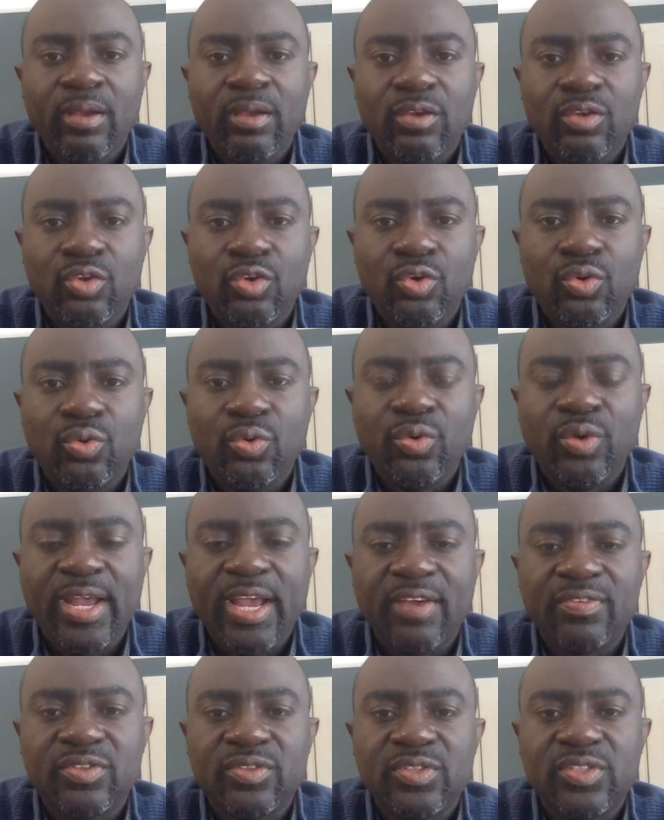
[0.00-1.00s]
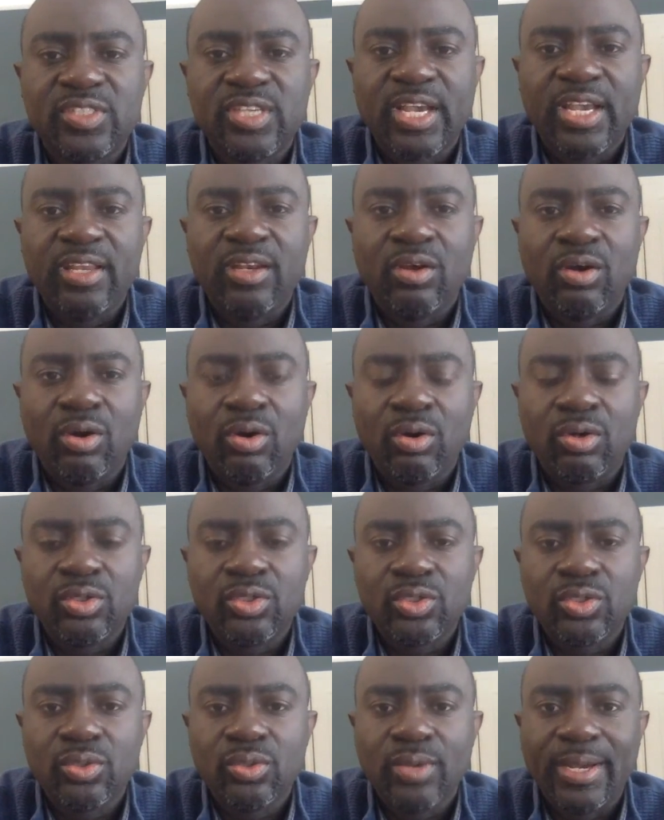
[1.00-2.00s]
You will have to sign
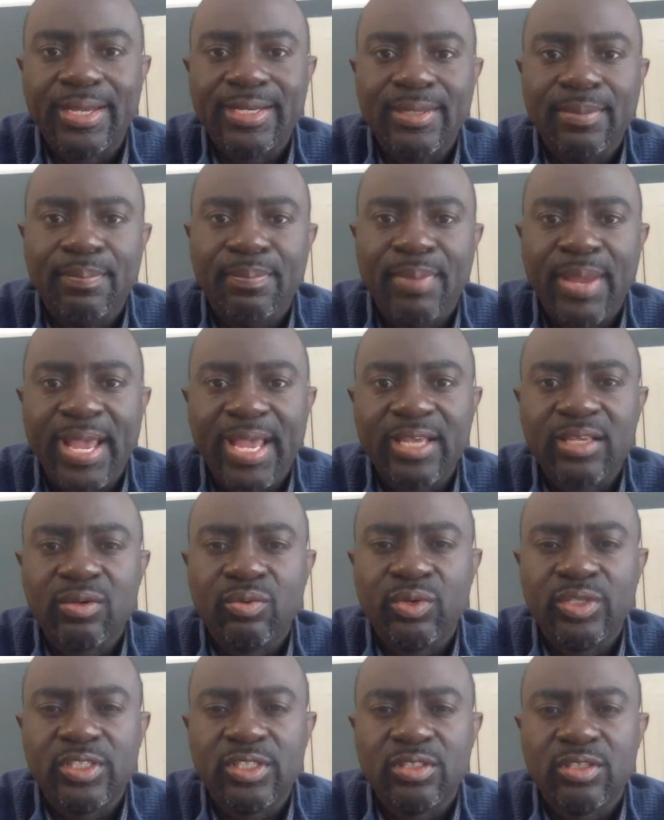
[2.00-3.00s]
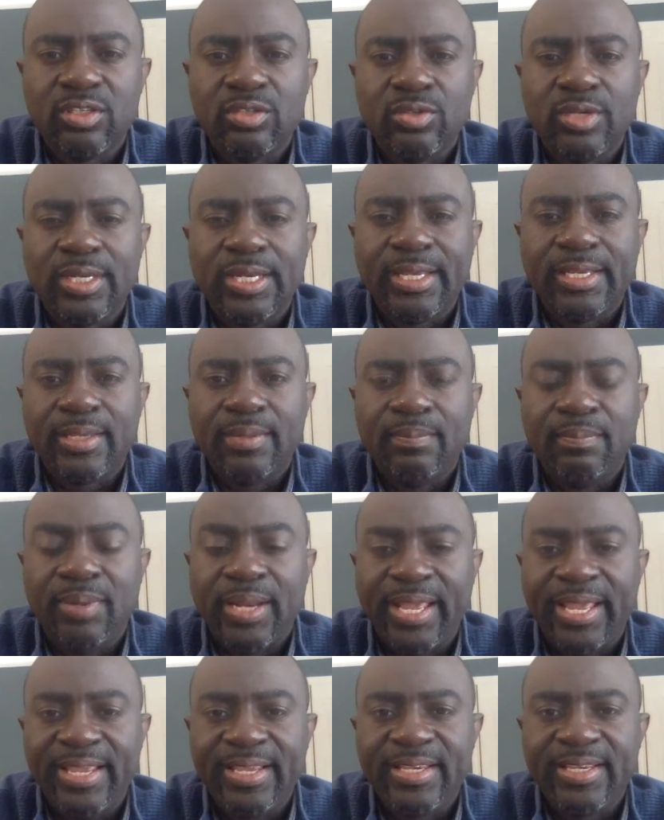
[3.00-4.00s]
also at the back, which is usually like a
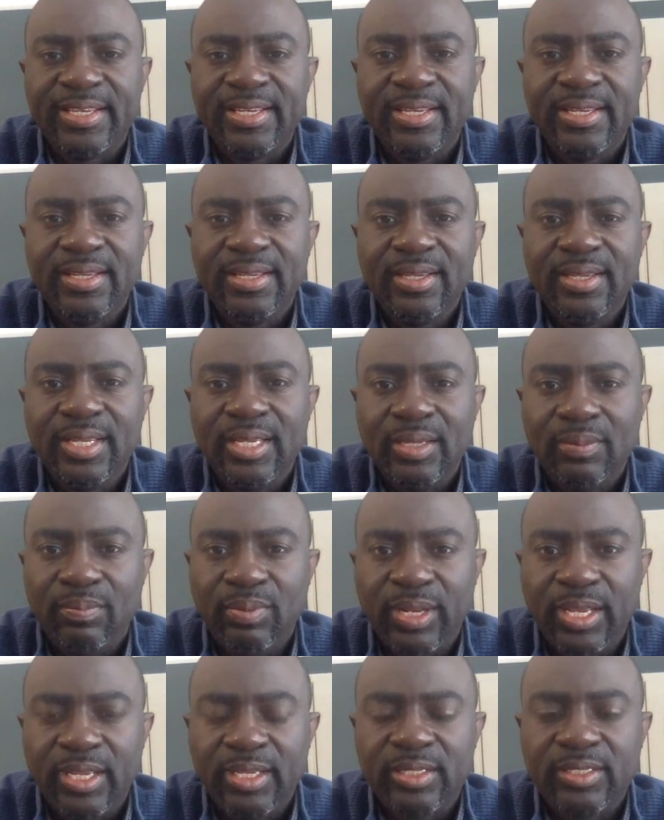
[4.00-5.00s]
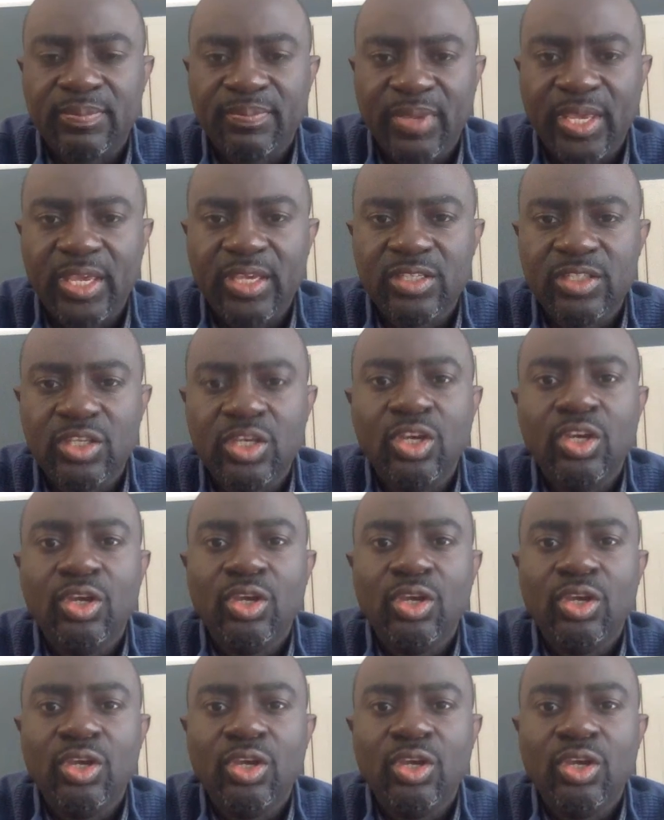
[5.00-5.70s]
blank page.